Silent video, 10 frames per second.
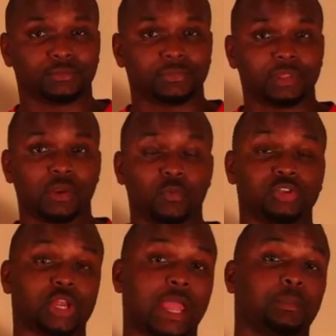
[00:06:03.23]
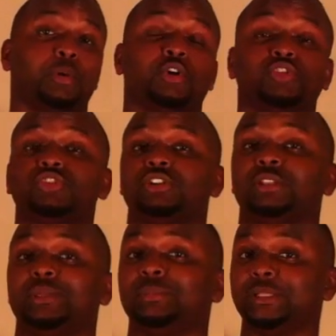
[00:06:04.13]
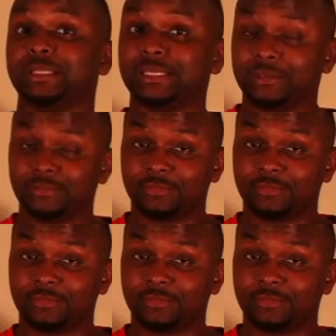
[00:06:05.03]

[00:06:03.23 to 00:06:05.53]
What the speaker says: which I personally believe